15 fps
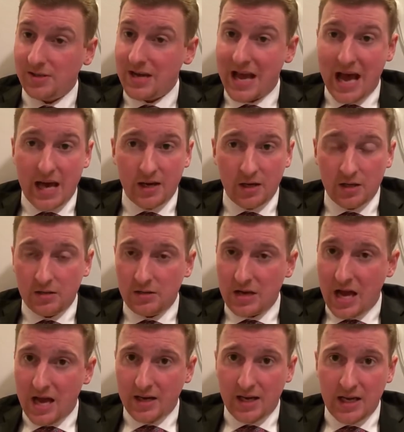Not a
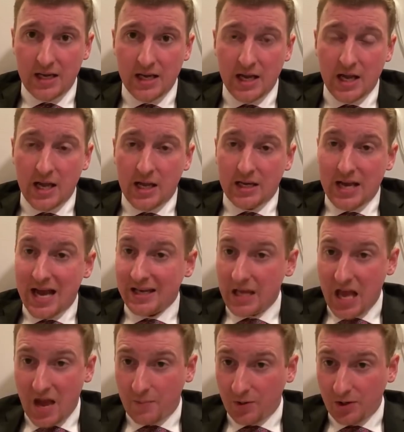not a not a
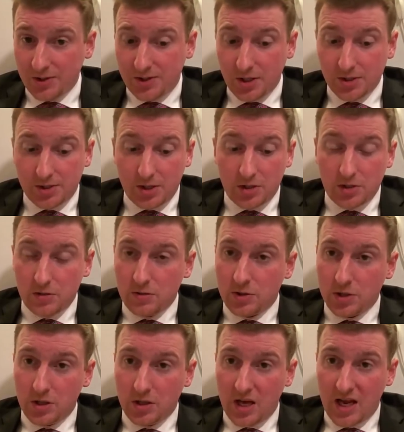capitalist
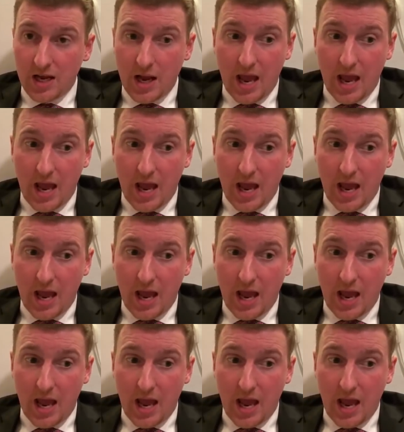institution, a,